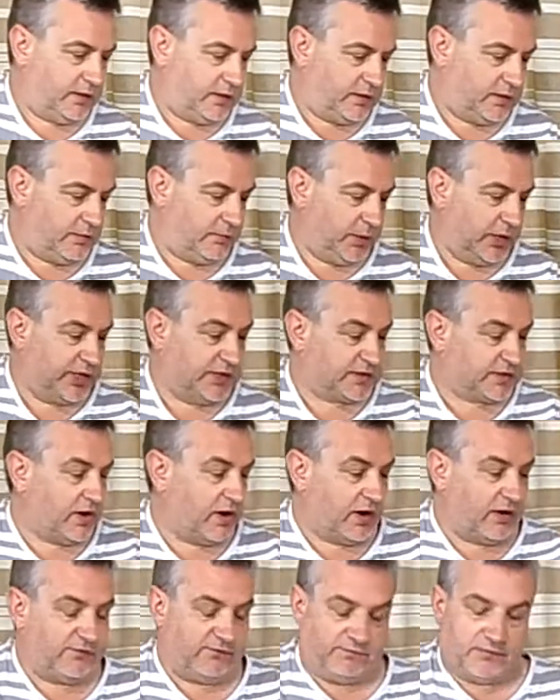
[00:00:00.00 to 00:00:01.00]
But it's got
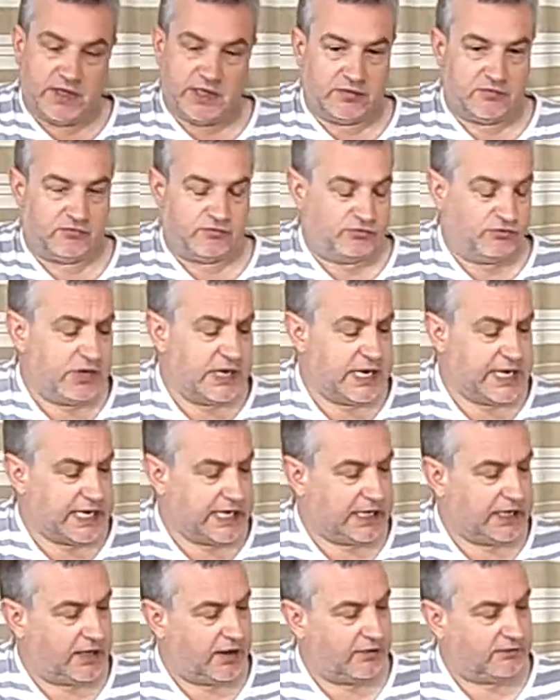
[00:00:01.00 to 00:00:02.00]
a really
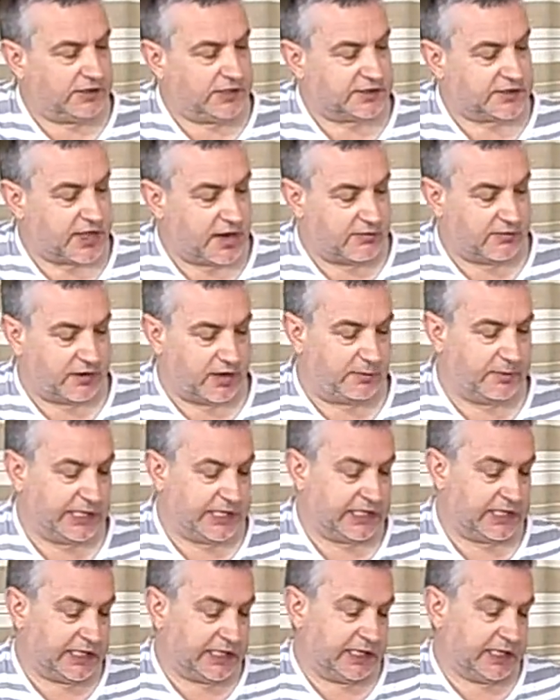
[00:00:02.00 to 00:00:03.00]
lovely tone. I mean,
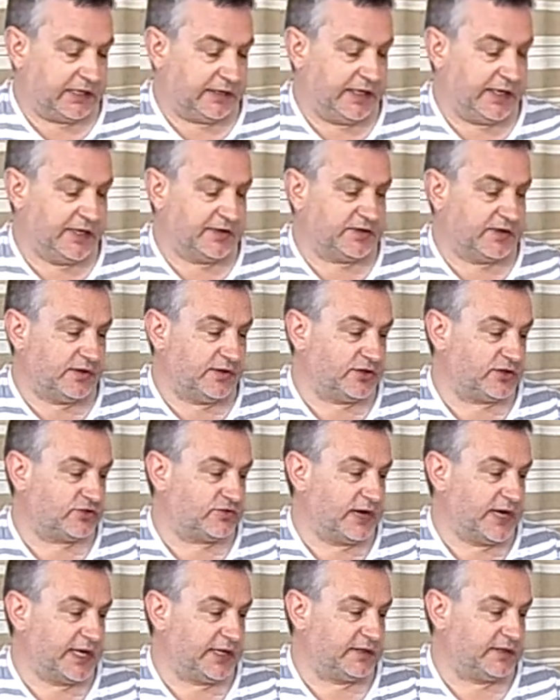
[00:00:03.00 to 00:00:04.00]
these are the
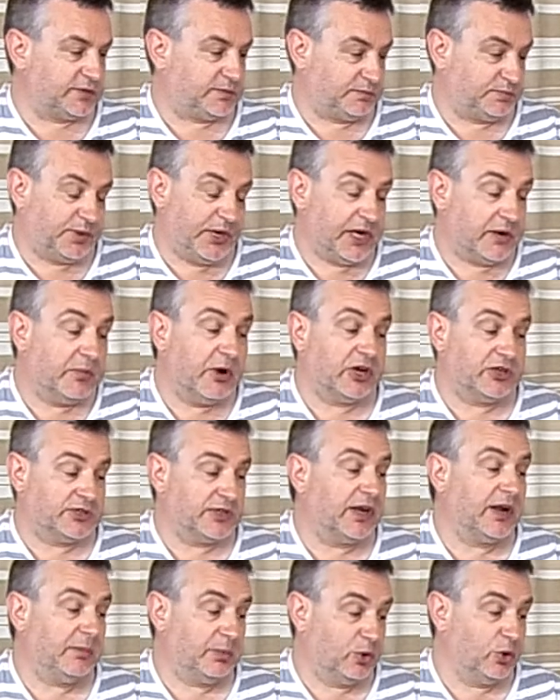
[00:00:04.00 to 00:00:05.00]
strings pretty much that
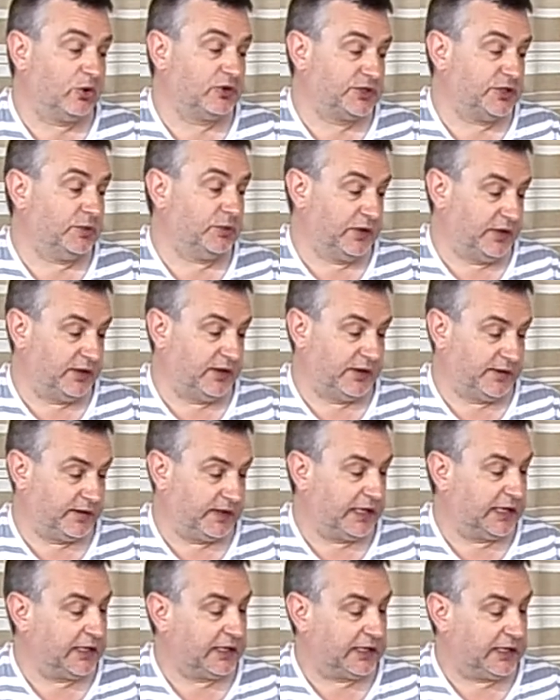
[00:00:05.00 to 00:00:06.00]
I bought it with, I
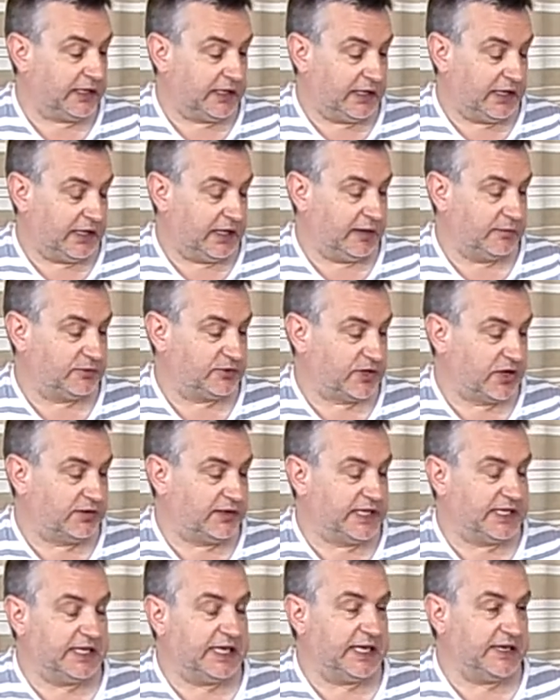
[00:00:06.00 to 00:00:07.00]
think. So they're
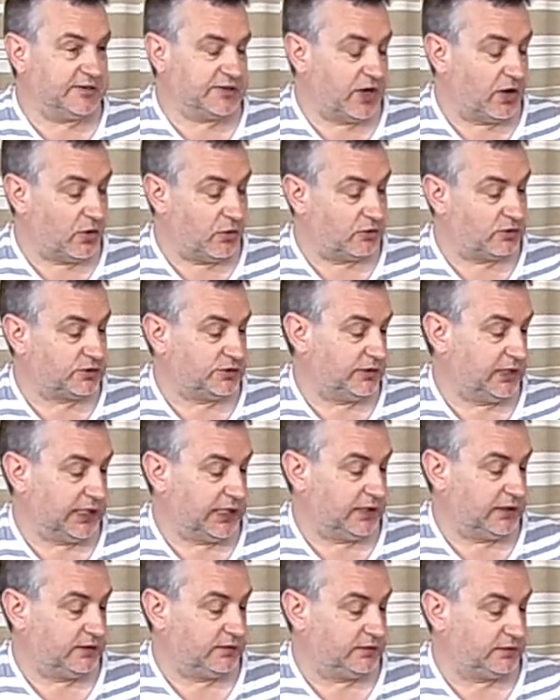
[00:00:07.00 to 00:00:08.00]
years old,
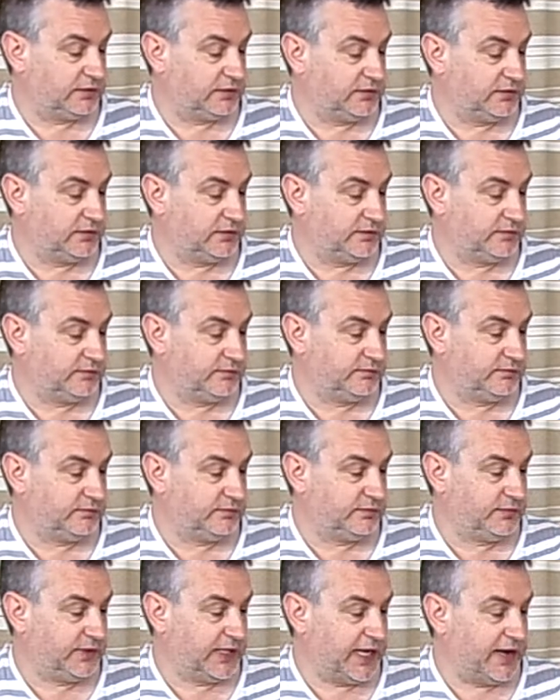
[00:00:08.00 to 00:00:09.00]
and
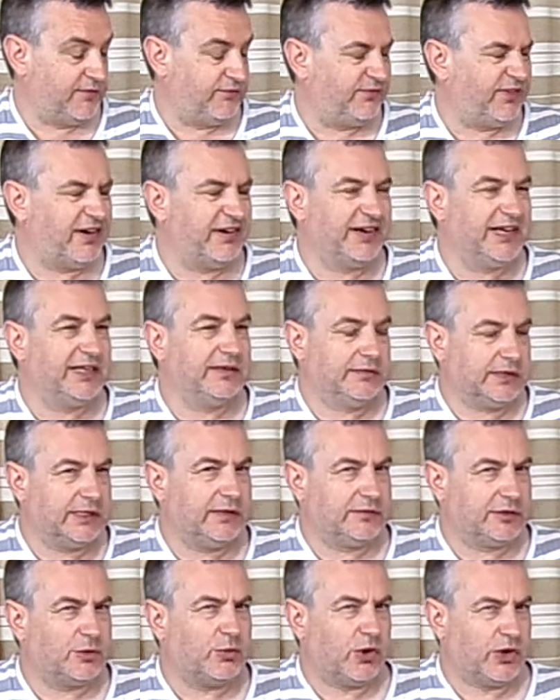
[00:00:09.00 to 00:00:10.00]
they're
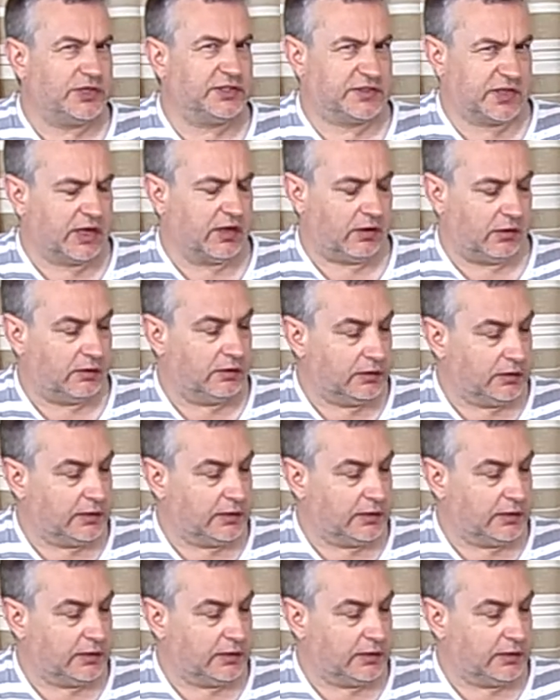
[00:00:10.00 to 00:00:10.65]
quite dull.